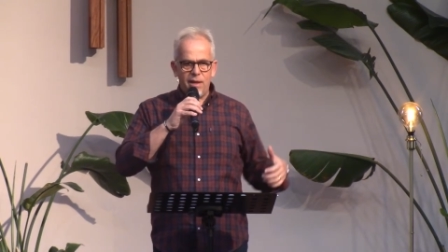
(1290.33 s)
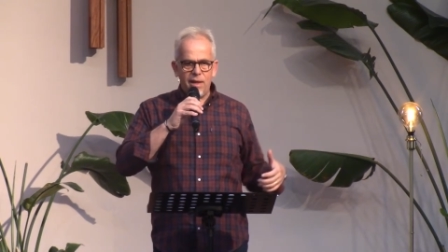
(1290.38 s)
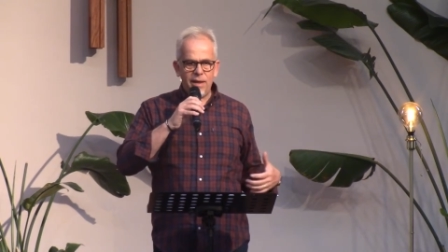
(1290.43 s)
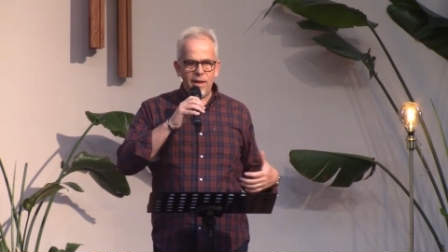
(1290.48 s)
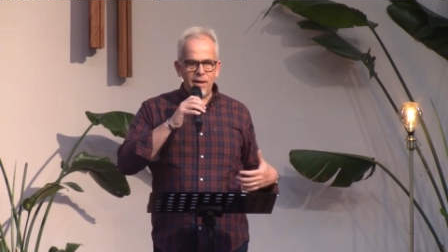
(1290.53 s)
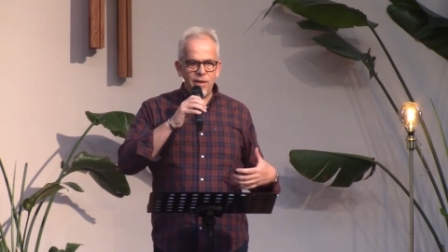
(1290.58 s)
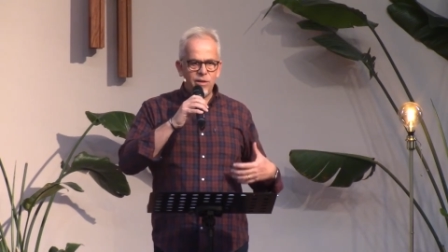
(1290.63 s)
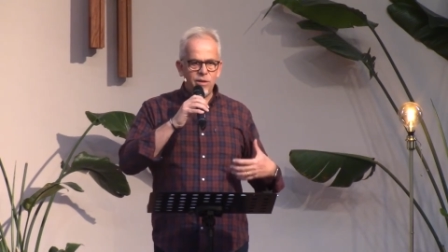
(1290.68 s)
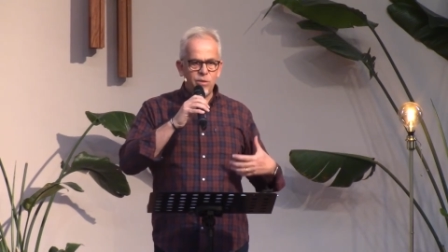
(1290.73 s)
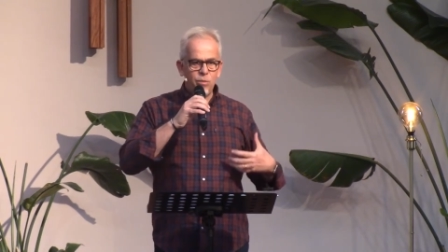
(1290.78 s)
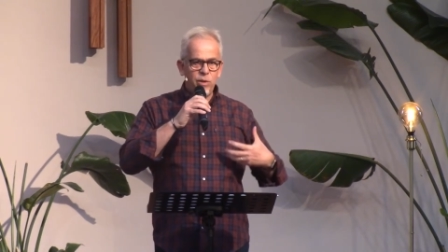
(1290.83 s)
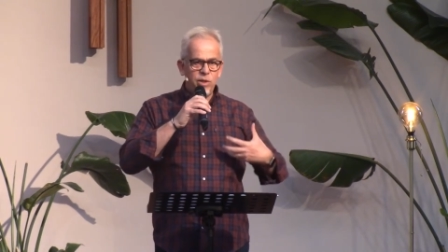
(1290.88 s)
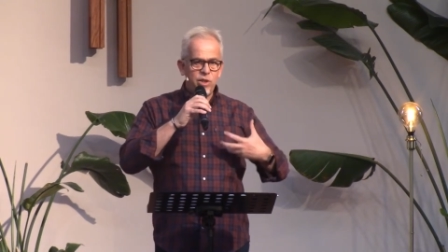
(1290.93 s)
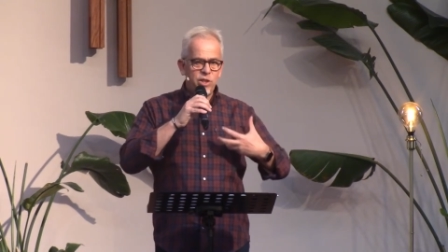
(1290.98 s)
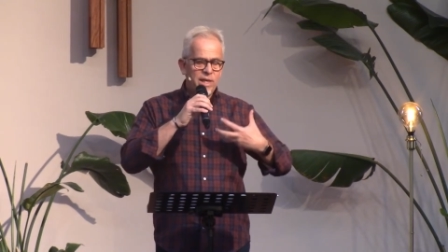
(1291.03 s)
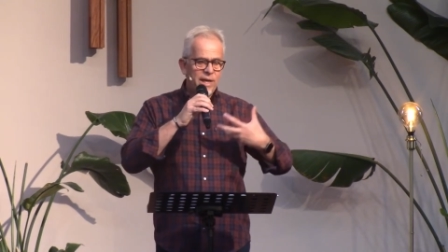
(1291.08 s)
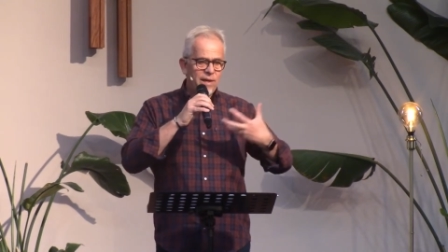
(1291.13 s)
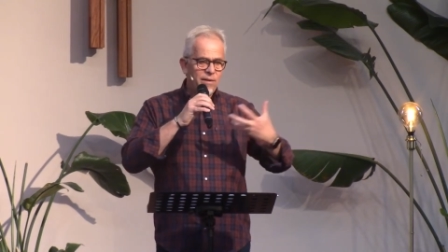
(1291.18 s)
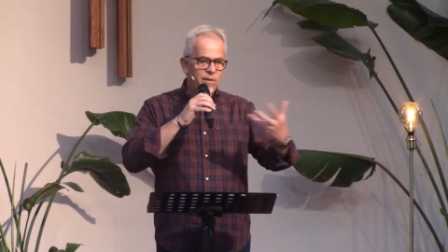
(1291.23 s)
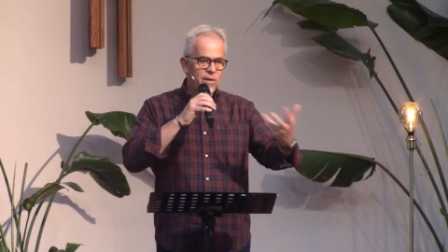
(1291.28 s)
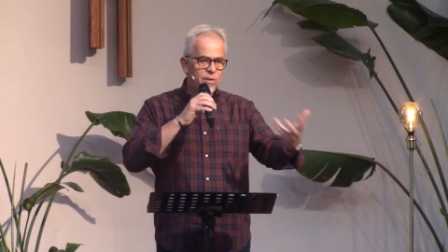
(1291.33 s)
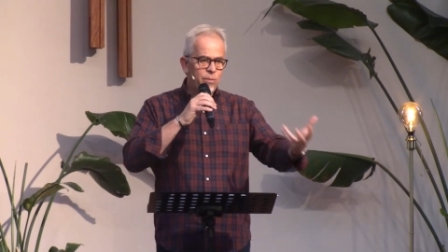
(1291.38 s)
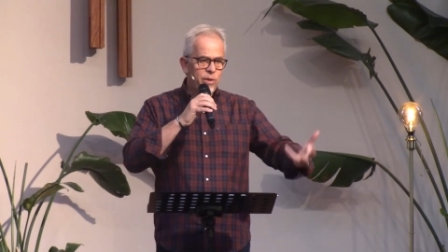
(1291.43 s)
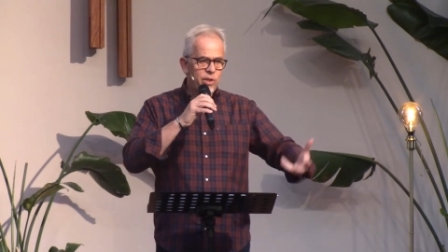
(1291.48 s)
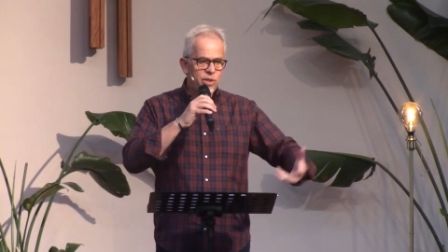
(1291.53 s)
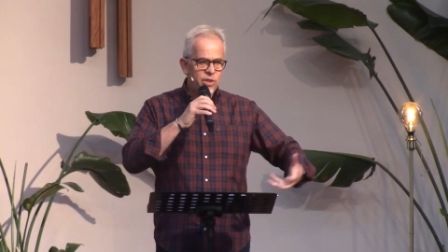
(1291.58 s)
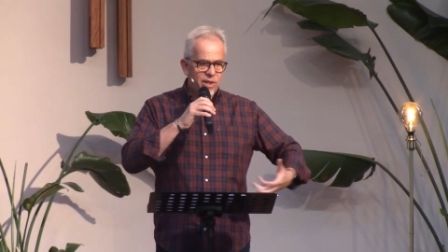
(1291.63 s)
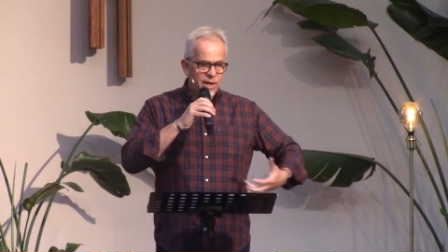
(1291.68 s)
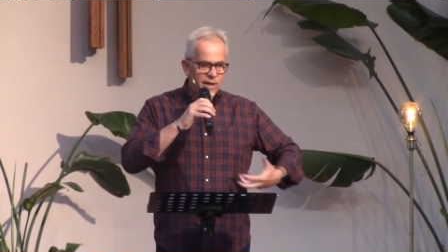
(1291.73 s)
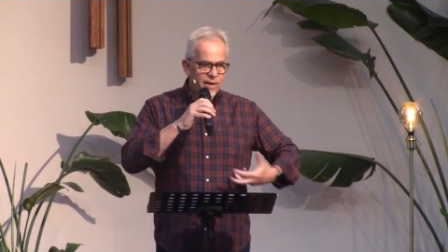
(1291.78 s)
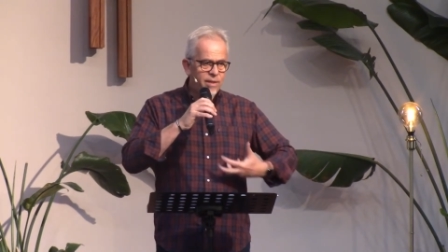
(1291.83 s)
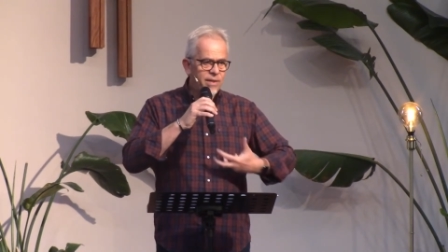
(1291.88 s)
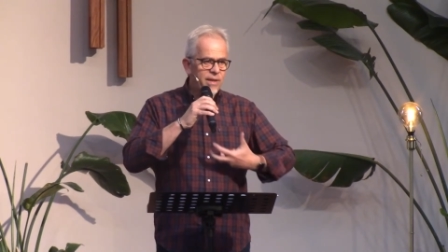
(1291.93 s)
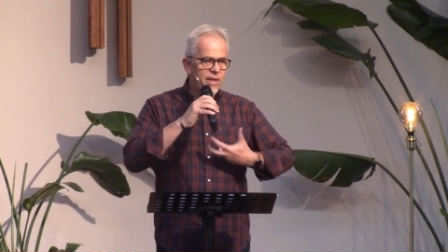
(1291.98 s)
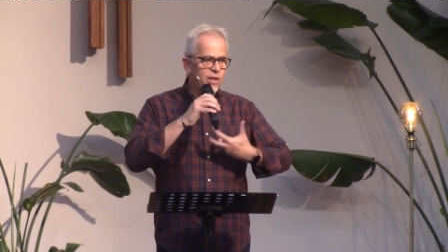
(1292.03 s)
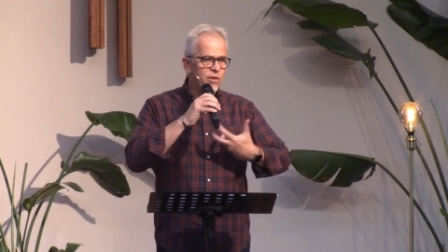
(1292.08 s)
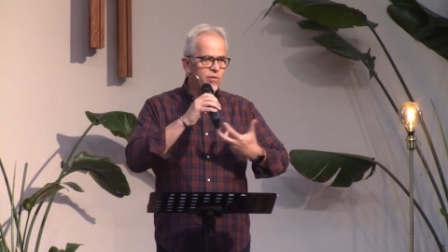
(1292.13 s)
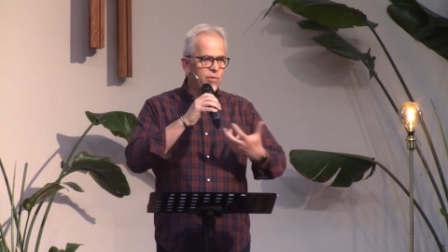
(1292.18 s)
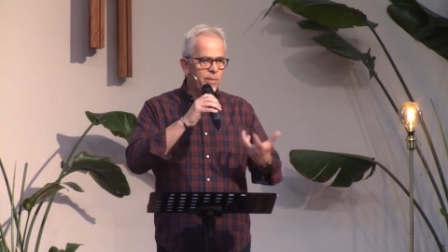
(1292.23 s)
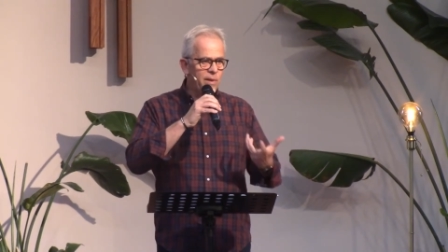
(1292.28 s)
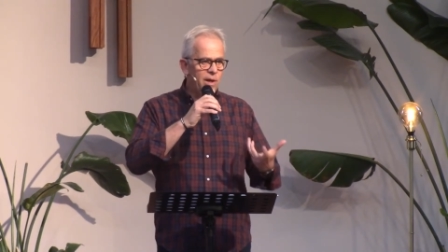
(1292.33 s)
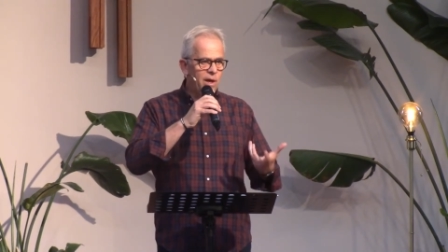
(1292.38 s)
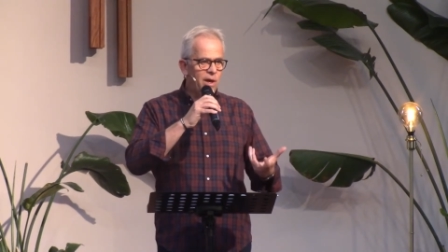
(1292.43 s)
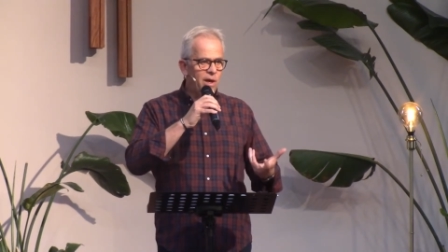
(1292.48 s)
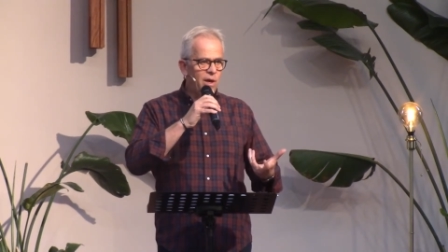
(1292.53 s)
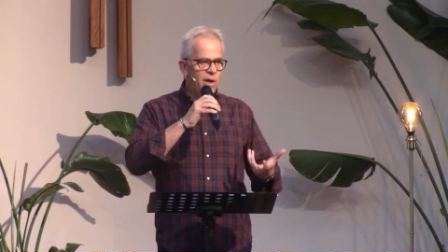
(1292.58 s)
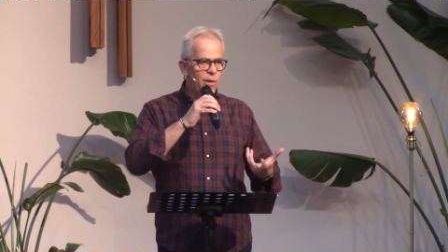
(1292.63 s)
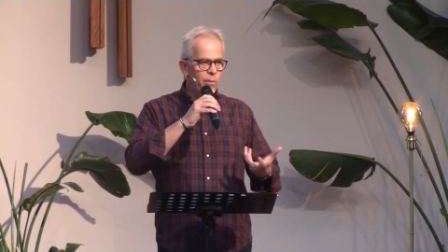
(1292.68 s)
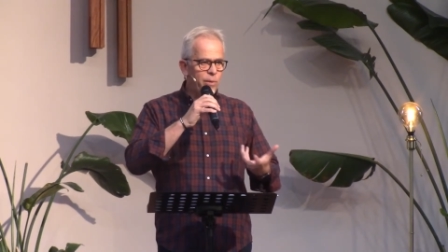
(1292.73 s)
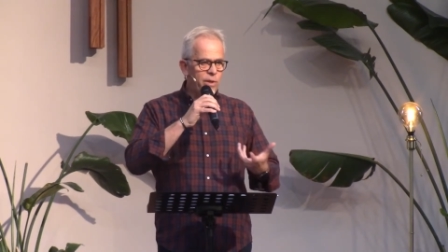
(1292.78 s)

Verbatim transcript: and we share, we share things from the heart.